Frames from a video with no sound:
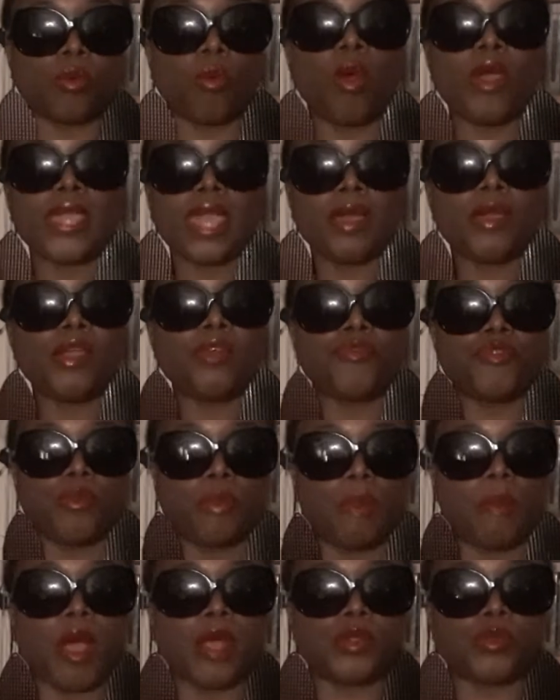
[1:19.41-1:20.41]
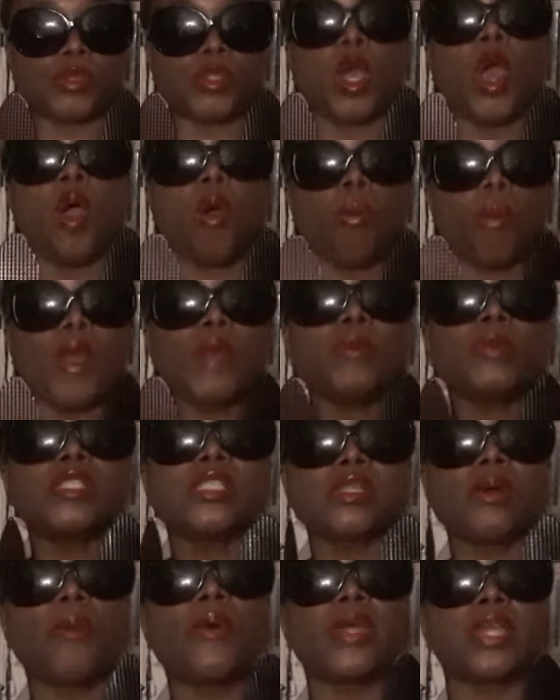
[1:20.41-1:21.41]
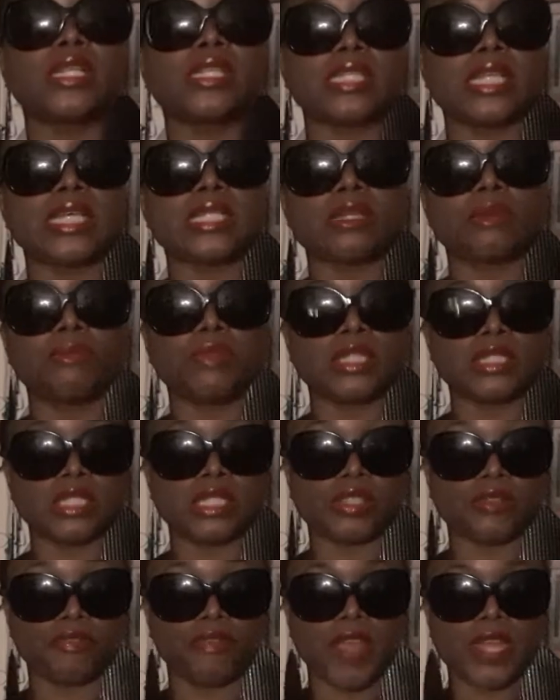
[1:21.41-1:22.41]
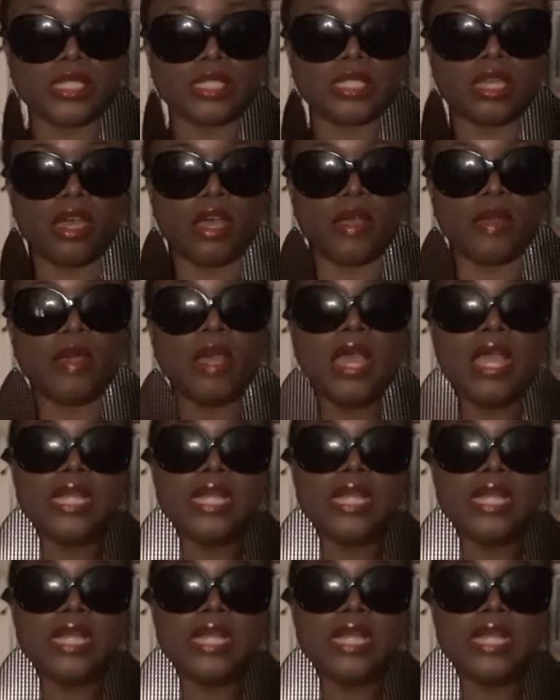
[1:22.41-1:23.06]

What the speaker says: when was someone going to say something to defend her?